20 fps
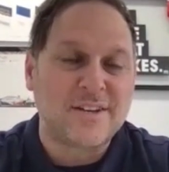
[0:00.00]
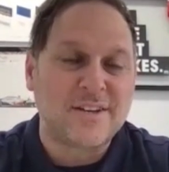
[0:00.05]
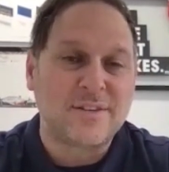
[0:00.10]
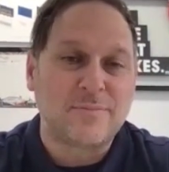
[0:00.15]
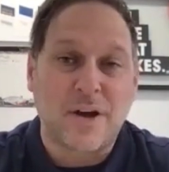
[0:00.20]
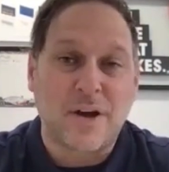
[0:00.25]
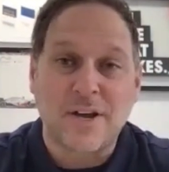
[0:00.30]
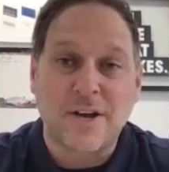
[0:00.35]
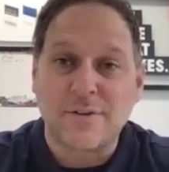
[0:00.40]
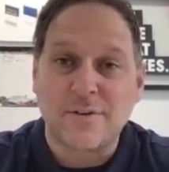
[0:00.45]

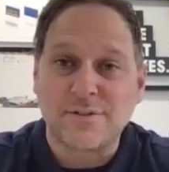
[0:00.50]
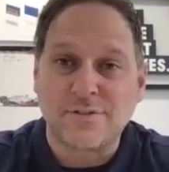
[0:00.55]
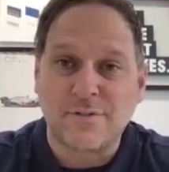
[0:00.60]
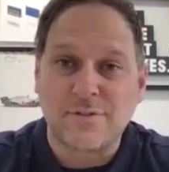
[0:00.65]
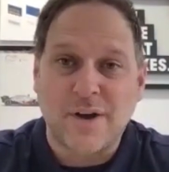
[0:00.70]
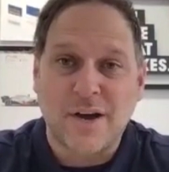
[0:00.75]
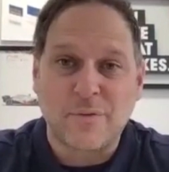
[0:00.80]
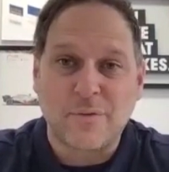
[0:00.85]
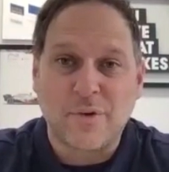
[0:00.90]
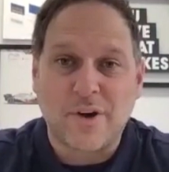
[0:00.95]
It probably comes
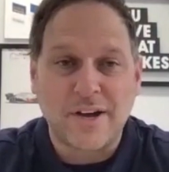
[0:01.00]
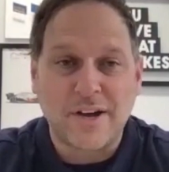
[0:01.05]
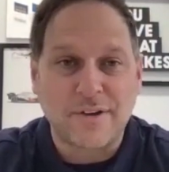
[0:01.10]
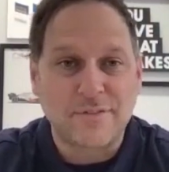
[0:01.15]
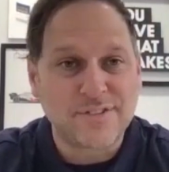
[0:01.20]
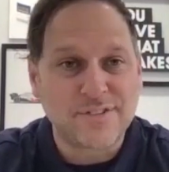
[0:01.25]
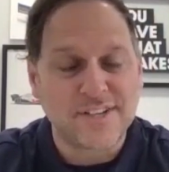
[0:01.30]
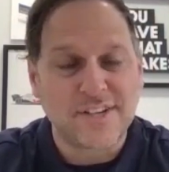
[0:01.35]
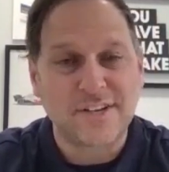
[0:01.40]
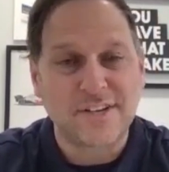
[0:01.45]
from my
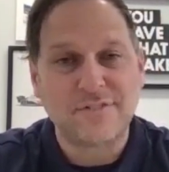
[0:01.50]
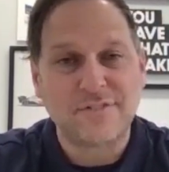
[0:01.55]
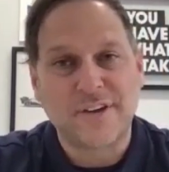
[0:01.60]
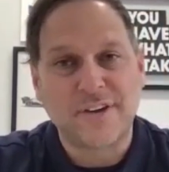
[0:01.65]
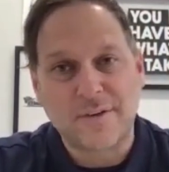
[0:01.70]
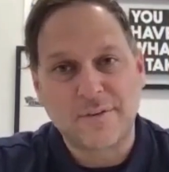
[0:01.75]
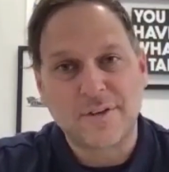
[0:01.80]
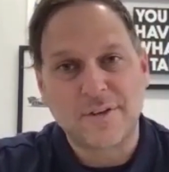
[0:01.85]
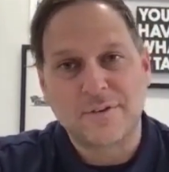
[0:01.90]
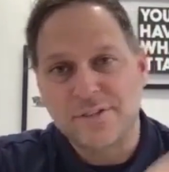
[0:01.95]
wife's side of the
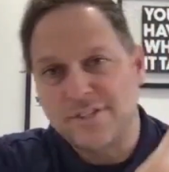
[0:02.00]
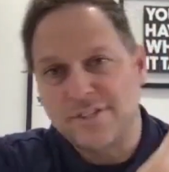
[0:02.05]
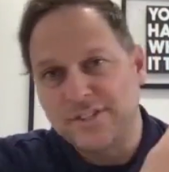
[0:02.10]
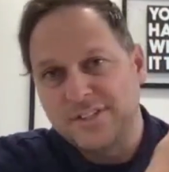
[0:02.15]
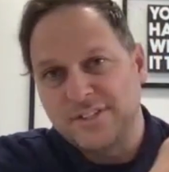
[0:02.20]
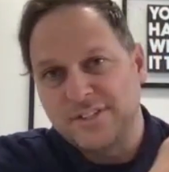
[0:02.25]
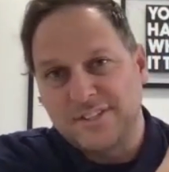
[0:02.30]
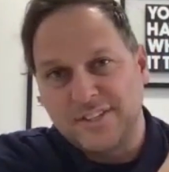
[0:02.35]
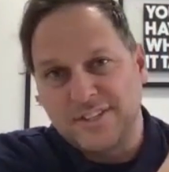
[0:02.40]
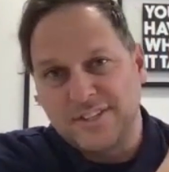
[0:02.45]
family, which you
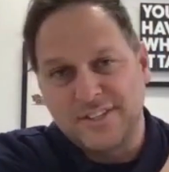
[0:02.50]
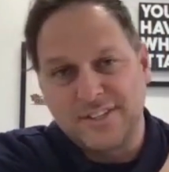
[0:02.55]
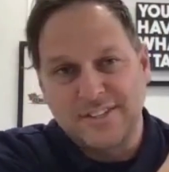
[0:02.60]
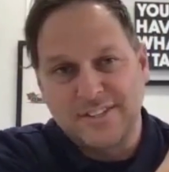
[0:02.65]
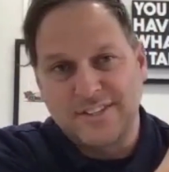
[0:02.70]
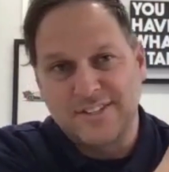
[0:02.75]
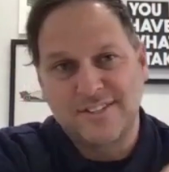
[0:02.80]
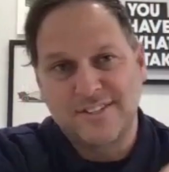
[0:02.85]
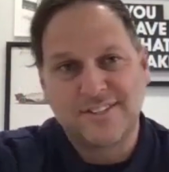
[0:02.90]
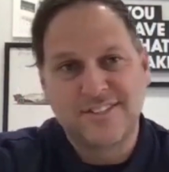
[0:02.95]
can see
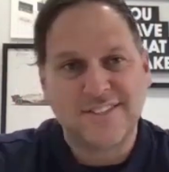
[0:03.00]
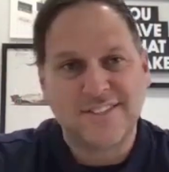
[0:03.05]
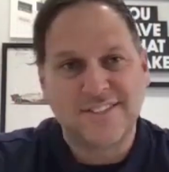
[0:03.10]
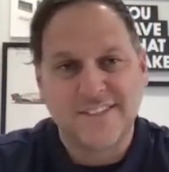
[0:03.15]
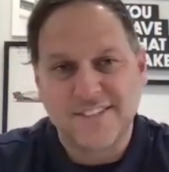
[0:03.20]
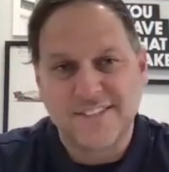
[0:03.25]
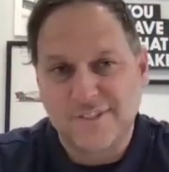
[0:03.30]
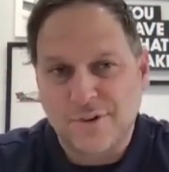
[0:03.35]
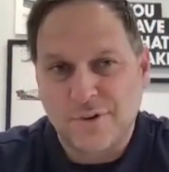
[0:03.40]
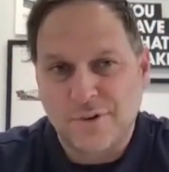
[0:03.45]

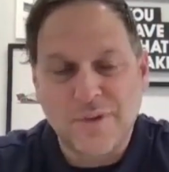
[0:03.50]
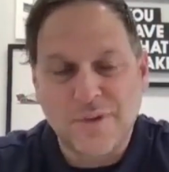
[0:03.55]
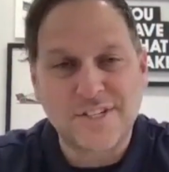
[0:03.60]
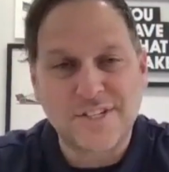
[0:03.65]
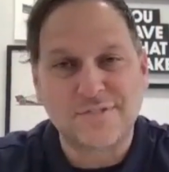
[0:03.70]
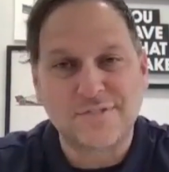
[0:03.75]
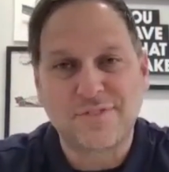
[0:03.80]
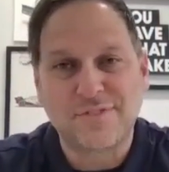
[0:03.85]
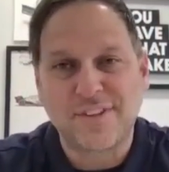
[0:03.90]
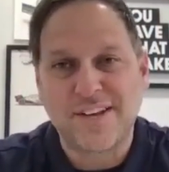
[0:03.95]
the
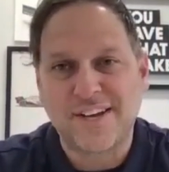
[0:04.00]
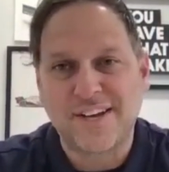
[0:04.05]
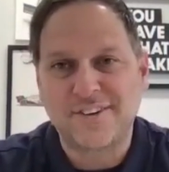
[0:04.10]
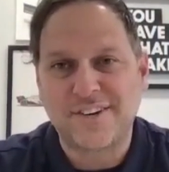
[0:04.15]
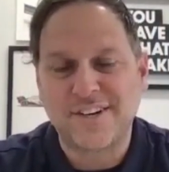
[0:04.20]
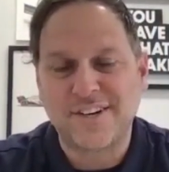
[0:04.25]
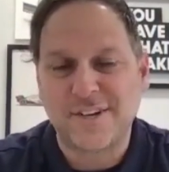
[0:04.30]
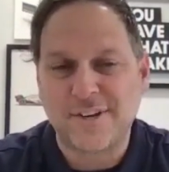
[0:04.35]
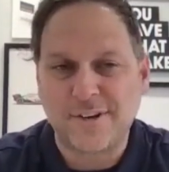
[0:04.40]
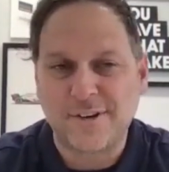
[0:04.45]
Norwegian flag
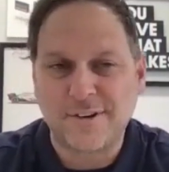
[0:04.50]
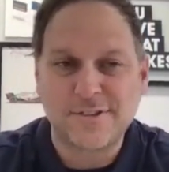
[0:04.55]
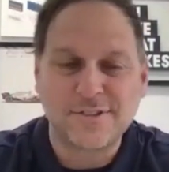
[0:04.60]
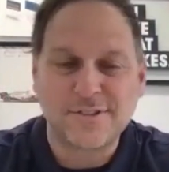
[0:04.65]
right here.